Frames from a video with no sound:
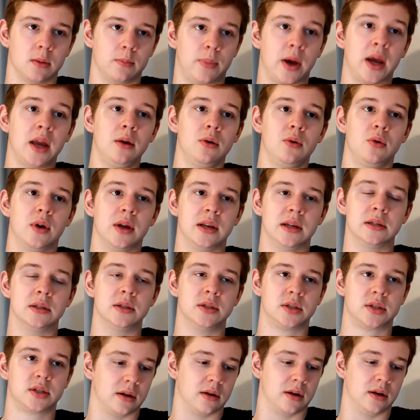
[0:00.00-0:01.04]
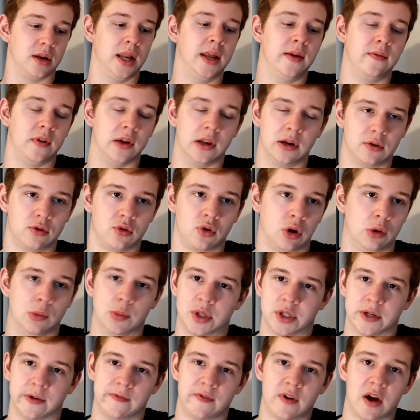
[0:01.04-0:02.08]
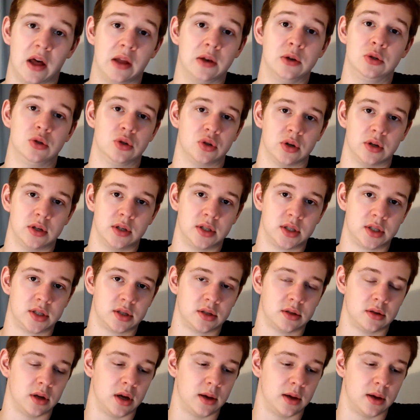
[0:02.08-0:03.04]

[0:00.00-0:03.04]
penguins live in groups of hundreds,